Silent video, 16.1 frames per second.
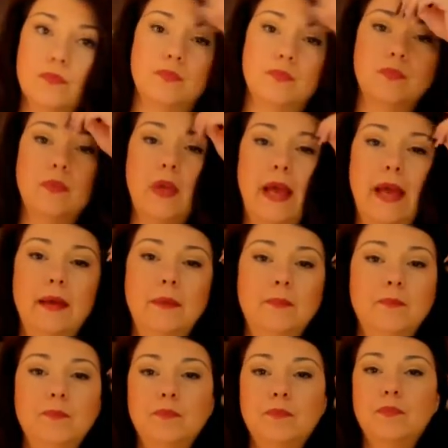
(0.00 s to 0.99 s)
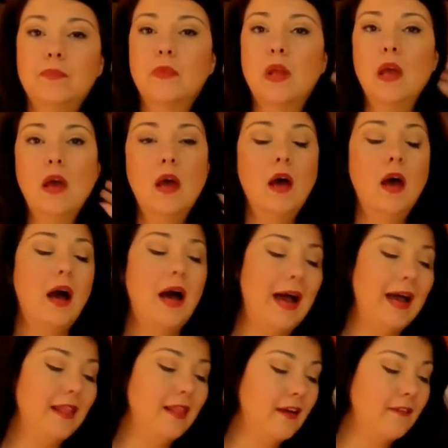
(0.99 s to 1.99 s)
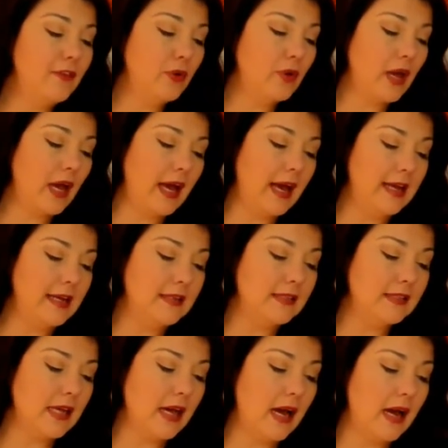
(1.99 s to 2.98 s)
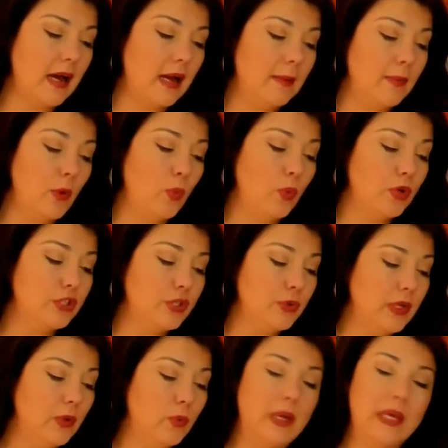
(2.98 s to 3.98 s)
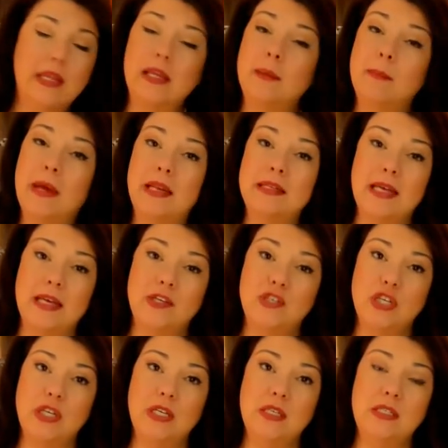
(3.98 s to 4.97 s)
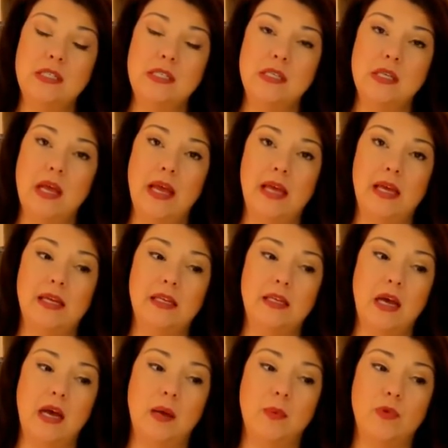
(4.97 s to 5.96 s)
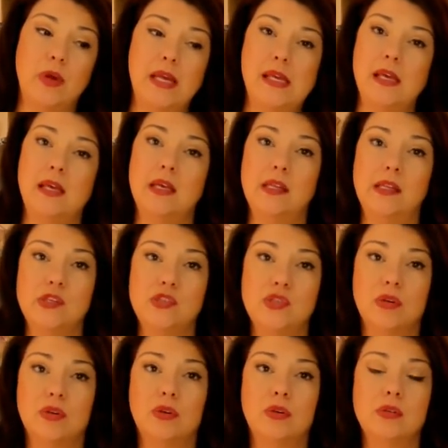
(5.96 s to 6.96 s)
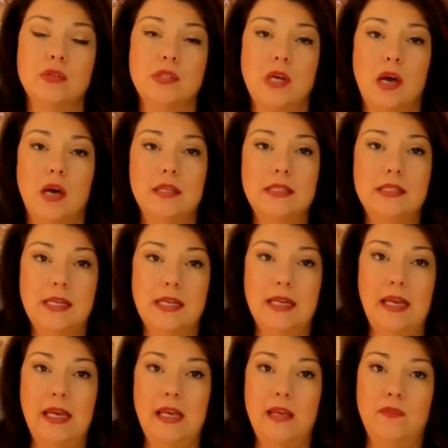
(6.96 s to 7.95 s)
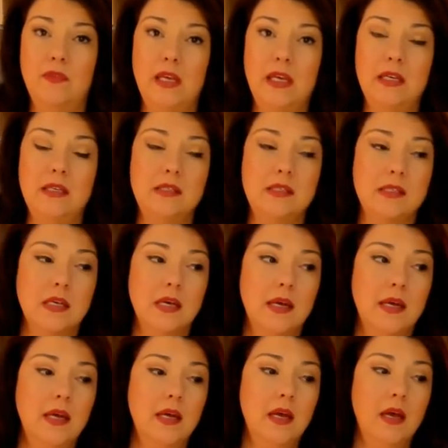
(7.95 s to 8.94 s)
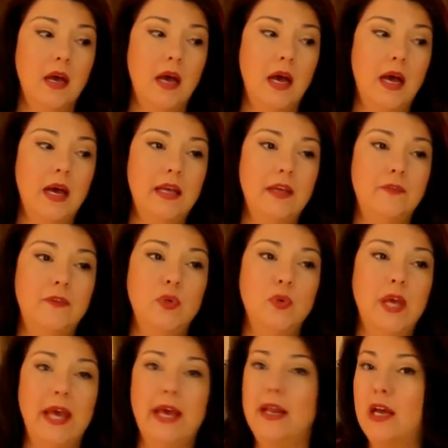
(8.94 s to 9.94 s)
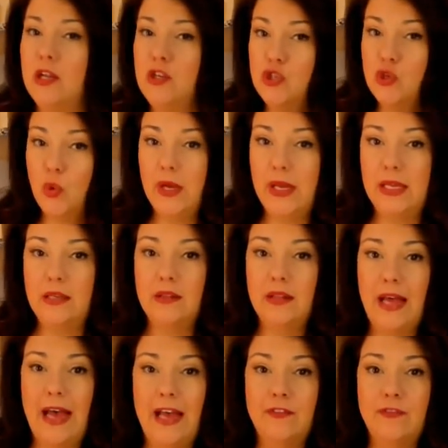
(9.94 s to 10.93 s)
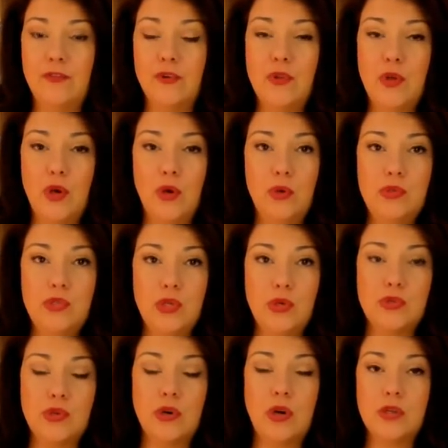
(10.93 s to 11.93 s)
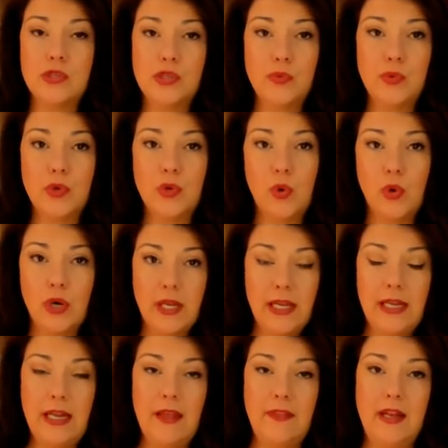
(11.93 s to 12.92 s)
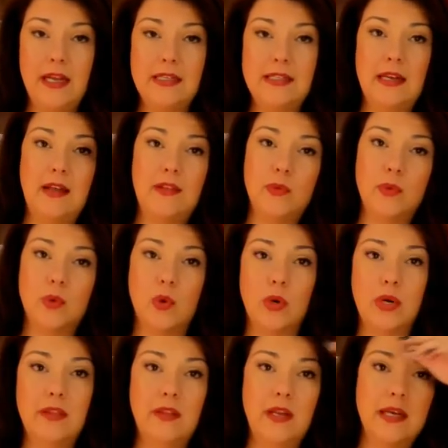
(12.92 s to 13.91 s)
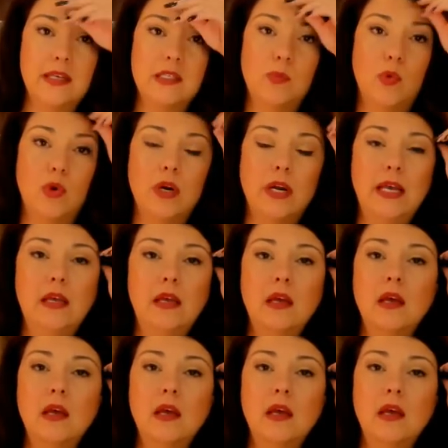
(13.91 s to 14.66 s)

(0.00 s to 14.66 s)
Okay. I love you guys. We're doing weekly meditations and Reiki healing circles on Sunday evenings. If you cannot join live for those are also recorded. And then I send out the recording the next morning.